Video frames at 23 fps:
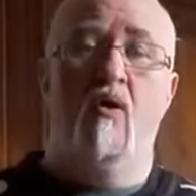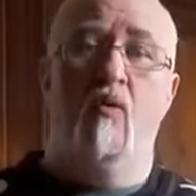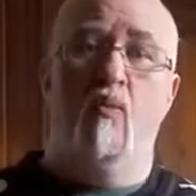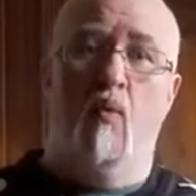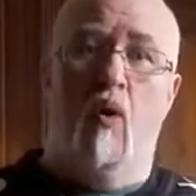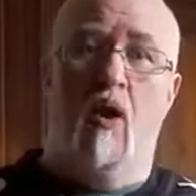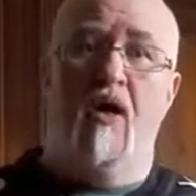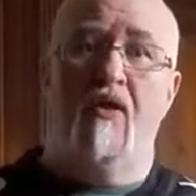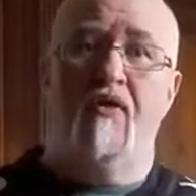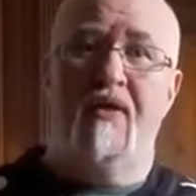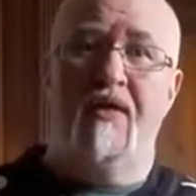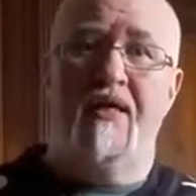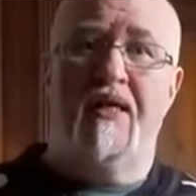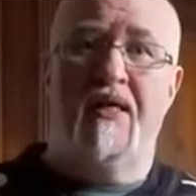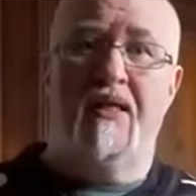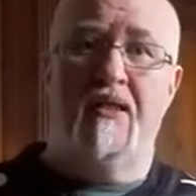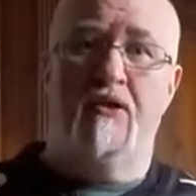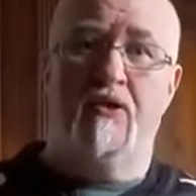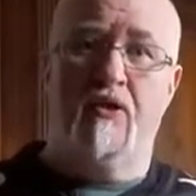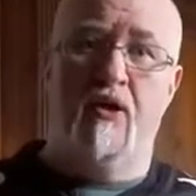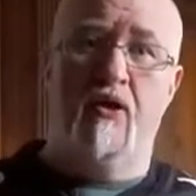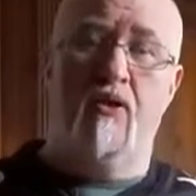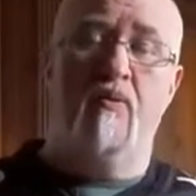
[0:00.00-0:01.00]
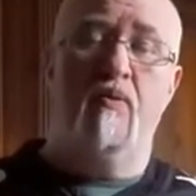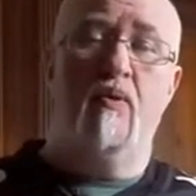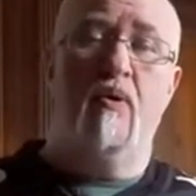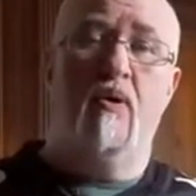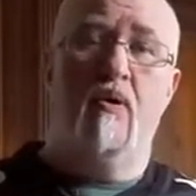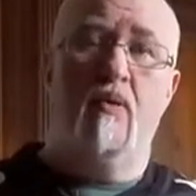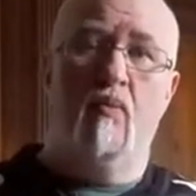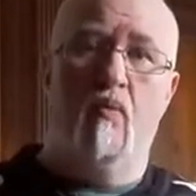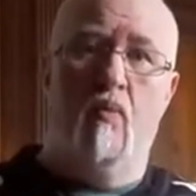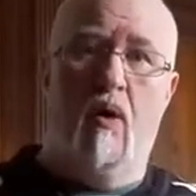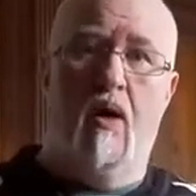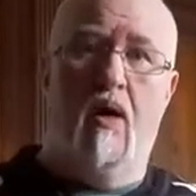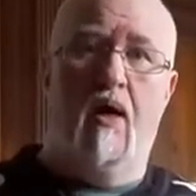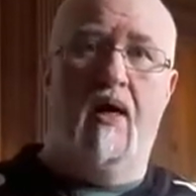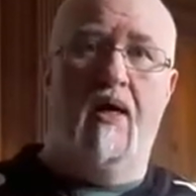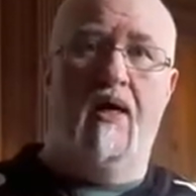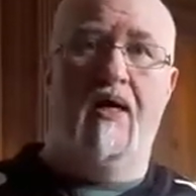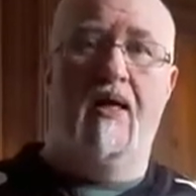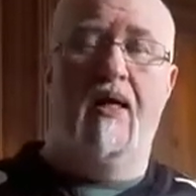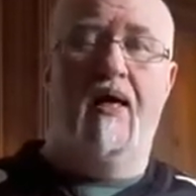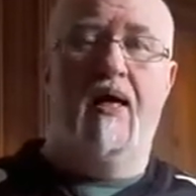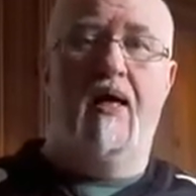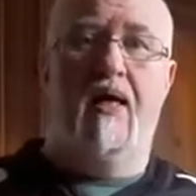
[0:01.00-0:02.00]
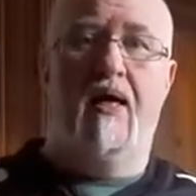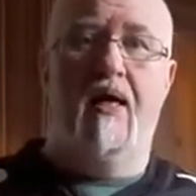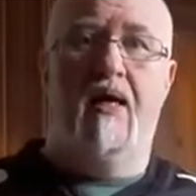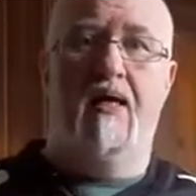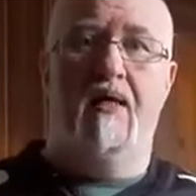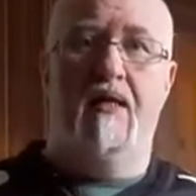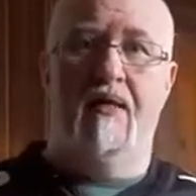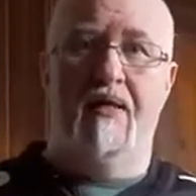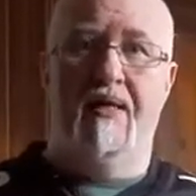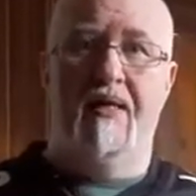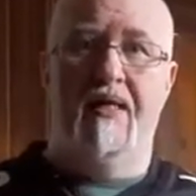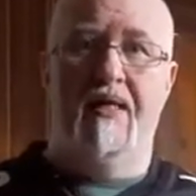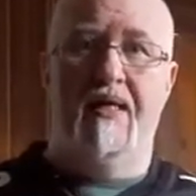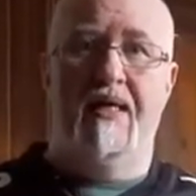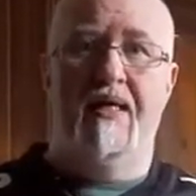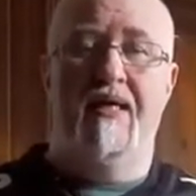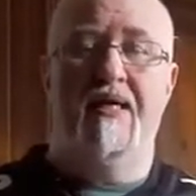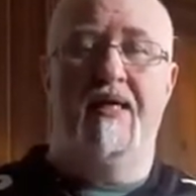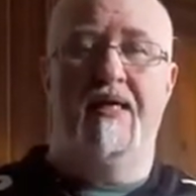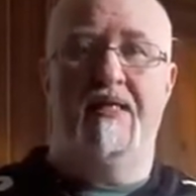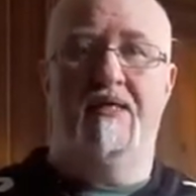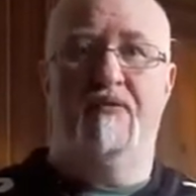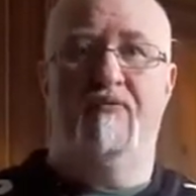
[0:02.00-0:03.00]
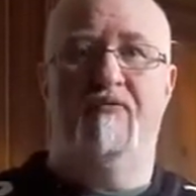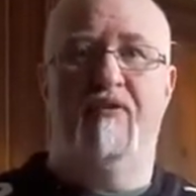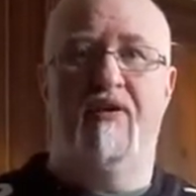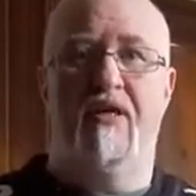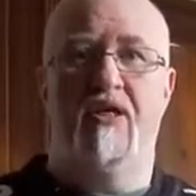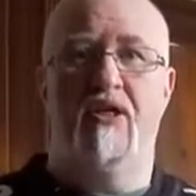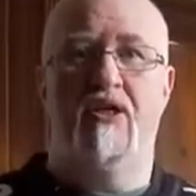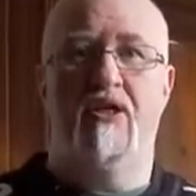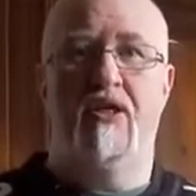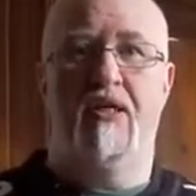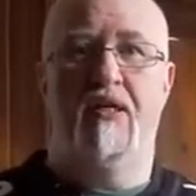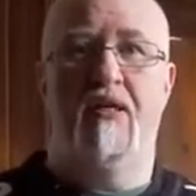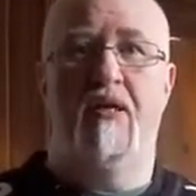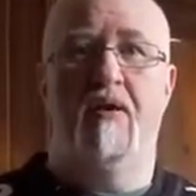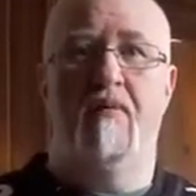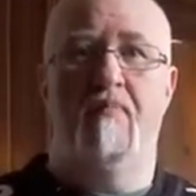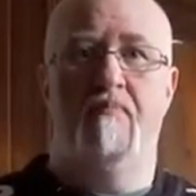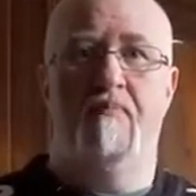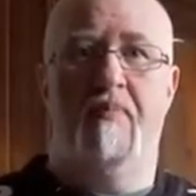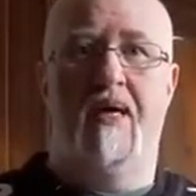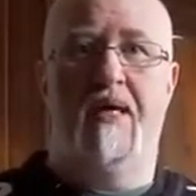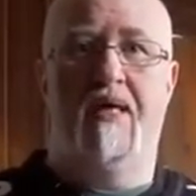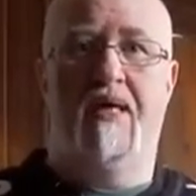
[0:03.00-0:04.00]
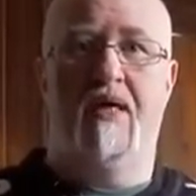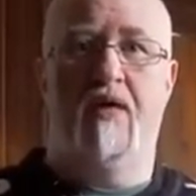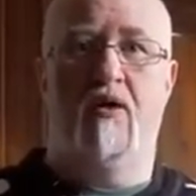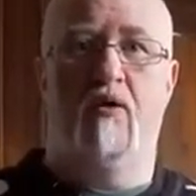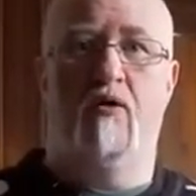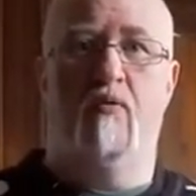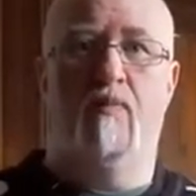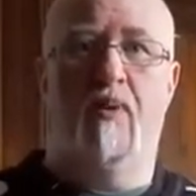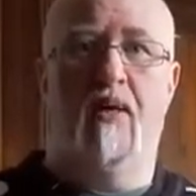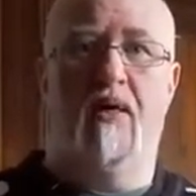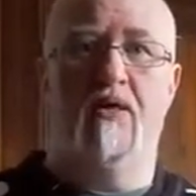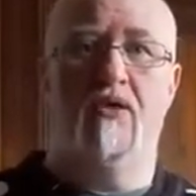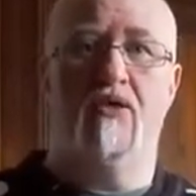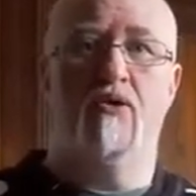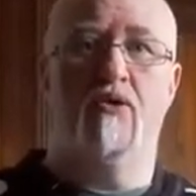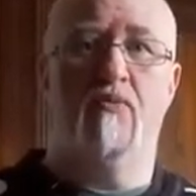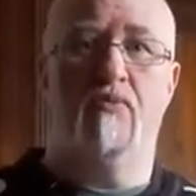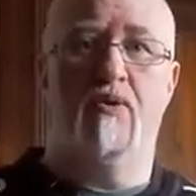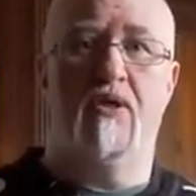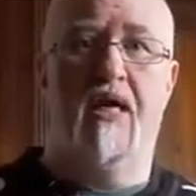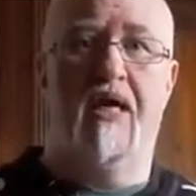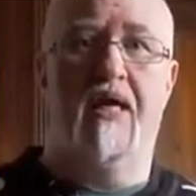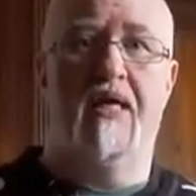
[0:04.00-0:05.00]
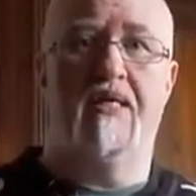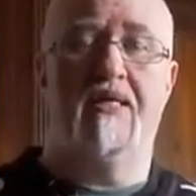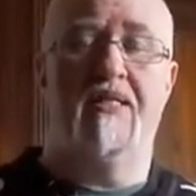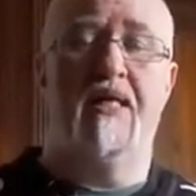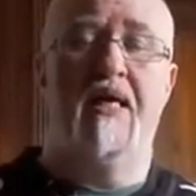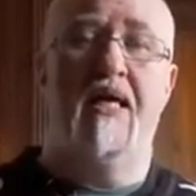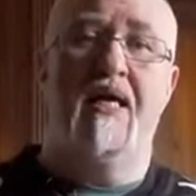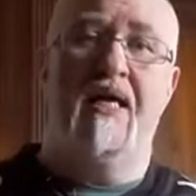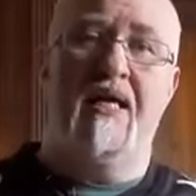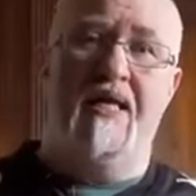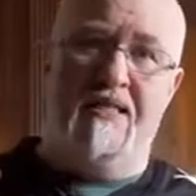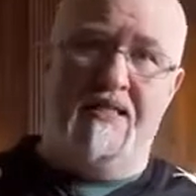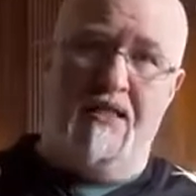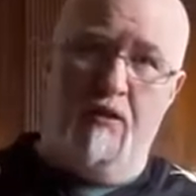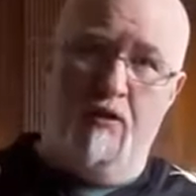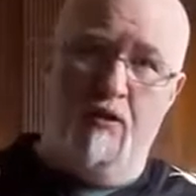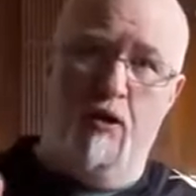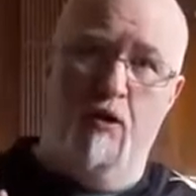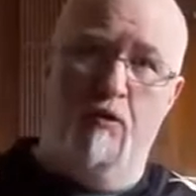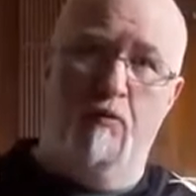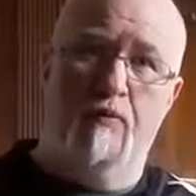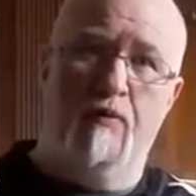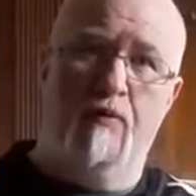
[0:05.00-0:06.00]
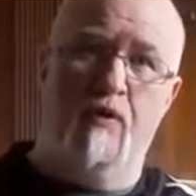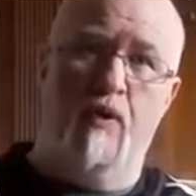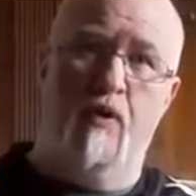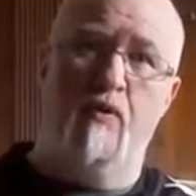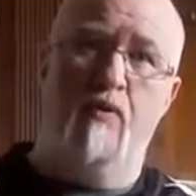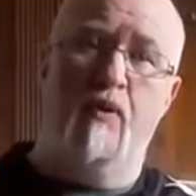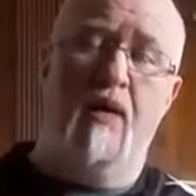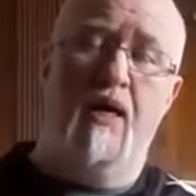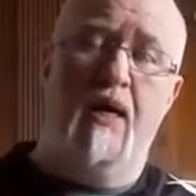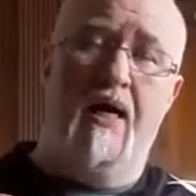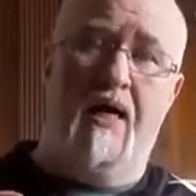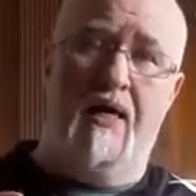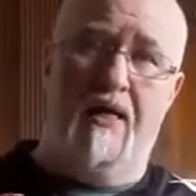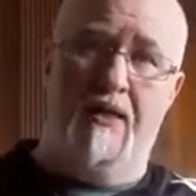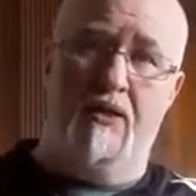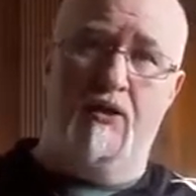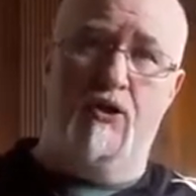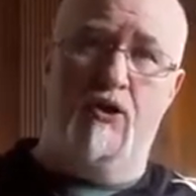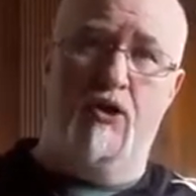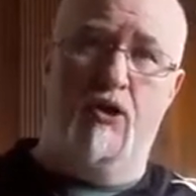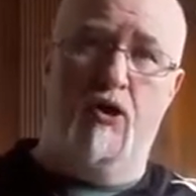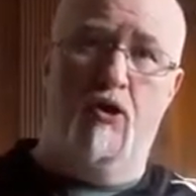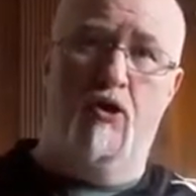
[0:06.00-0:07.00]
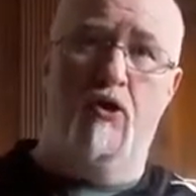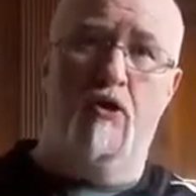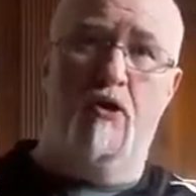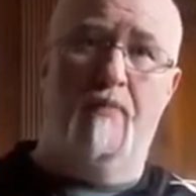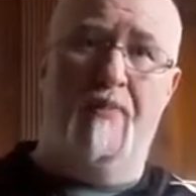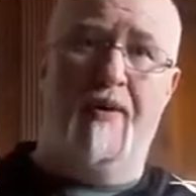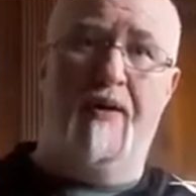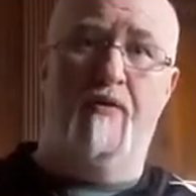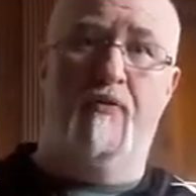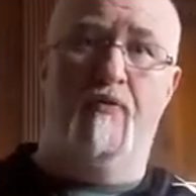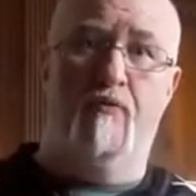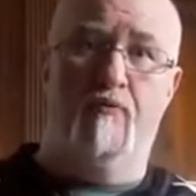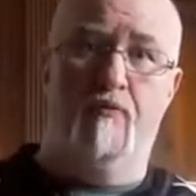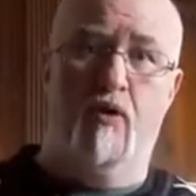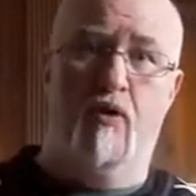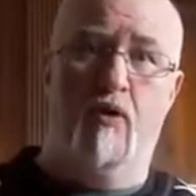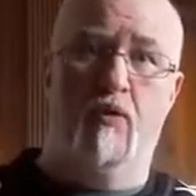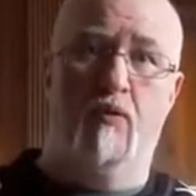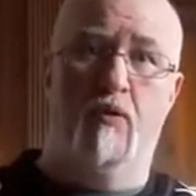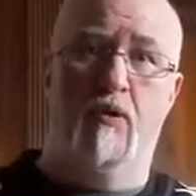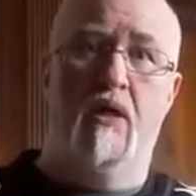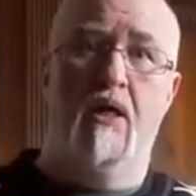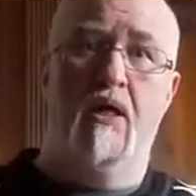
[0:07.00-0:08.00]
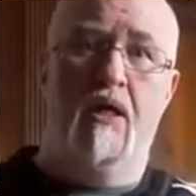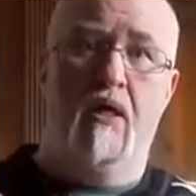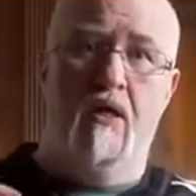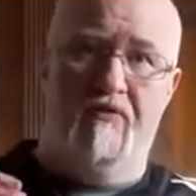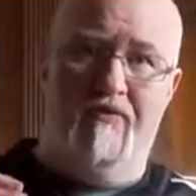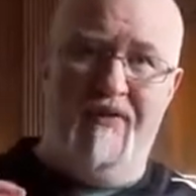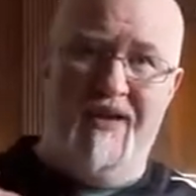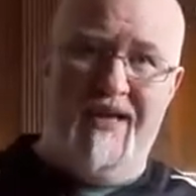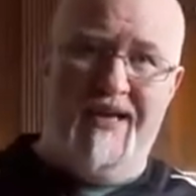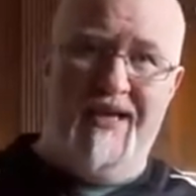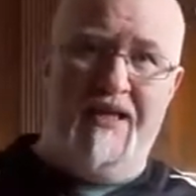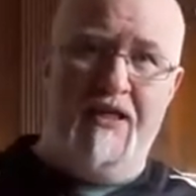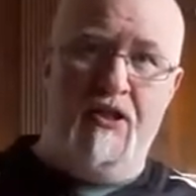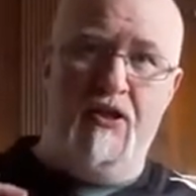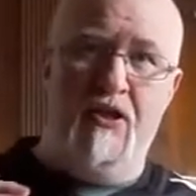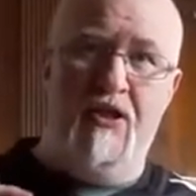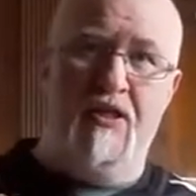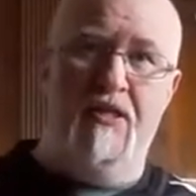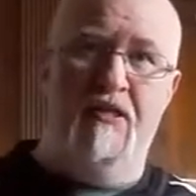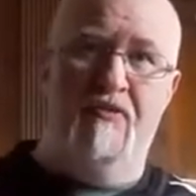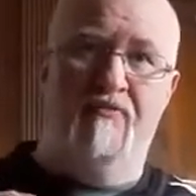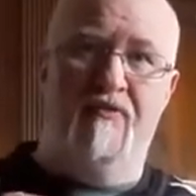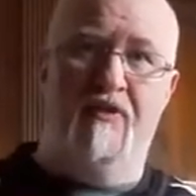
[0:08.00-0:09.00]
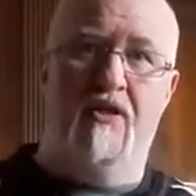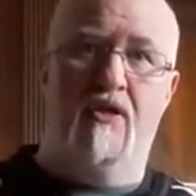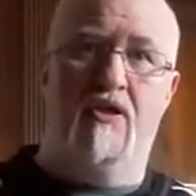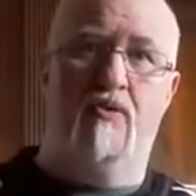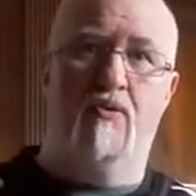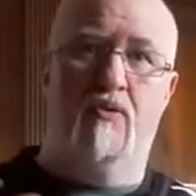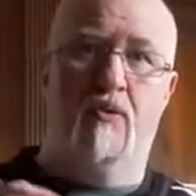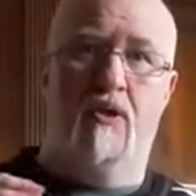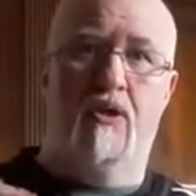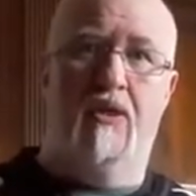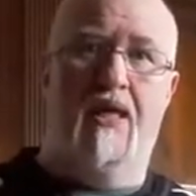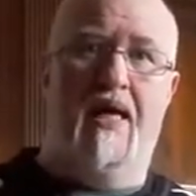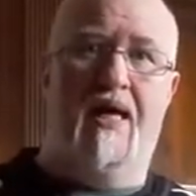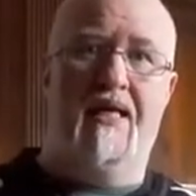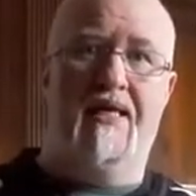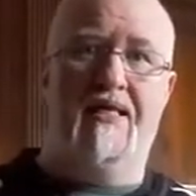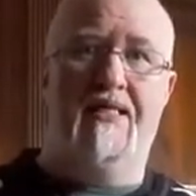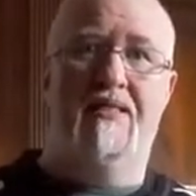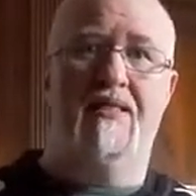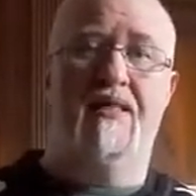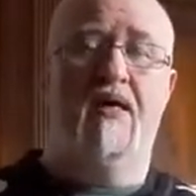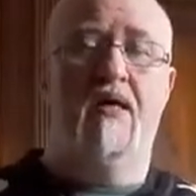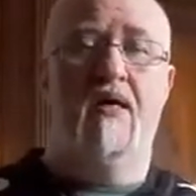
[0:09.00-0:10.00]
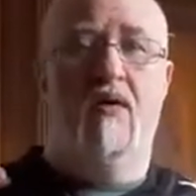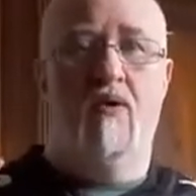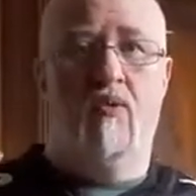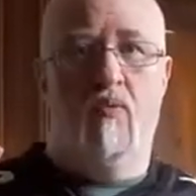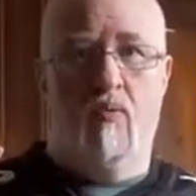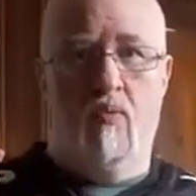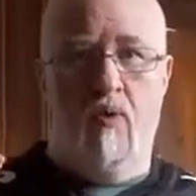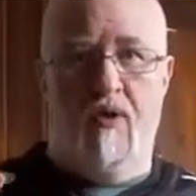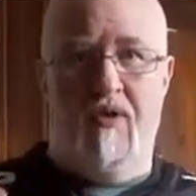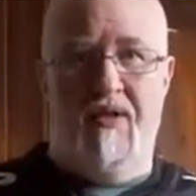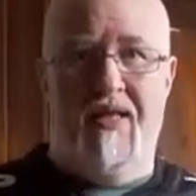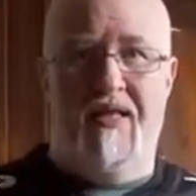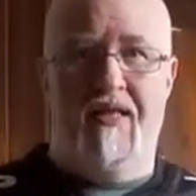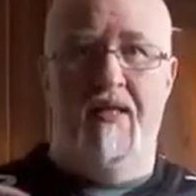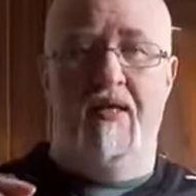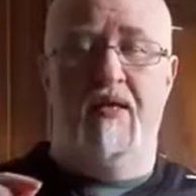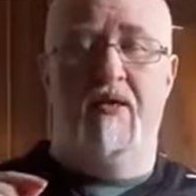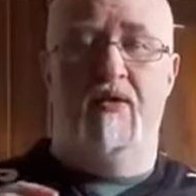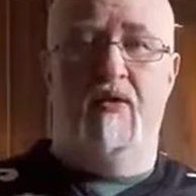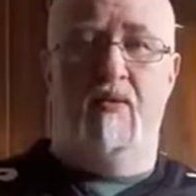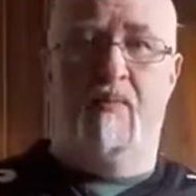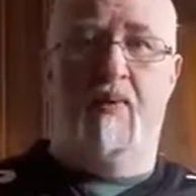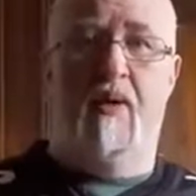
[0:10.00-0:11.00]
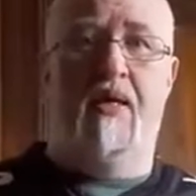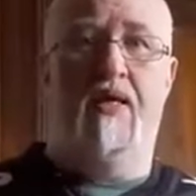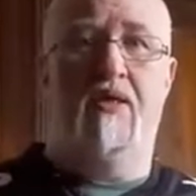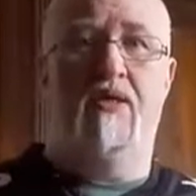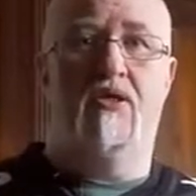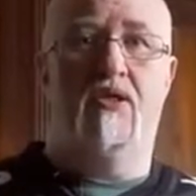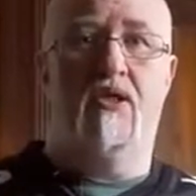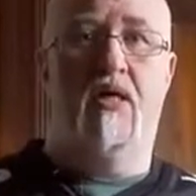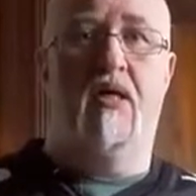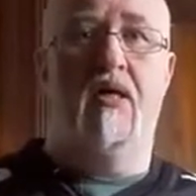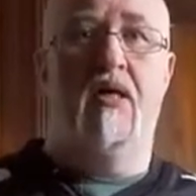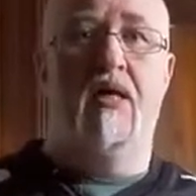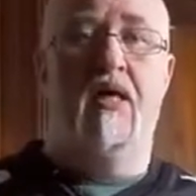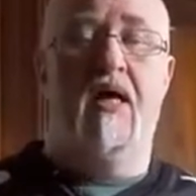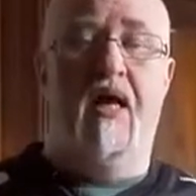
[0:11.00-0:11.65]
What I think I'll do while Lily is finishing making up our subjects is I'll go through and I'll talk about the role of each individual light within the picture,